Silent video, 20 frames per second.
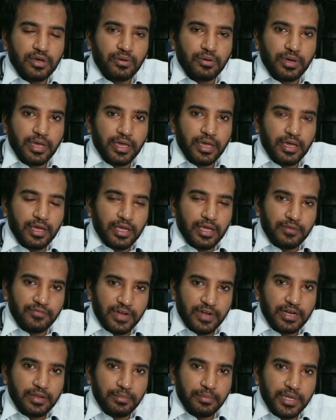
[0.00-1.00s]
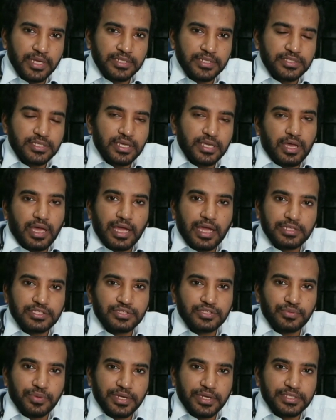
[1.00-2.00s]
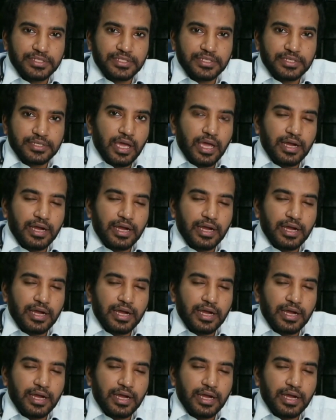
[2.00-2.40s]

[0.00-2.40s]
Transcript: Okay, fatty meats and sweets,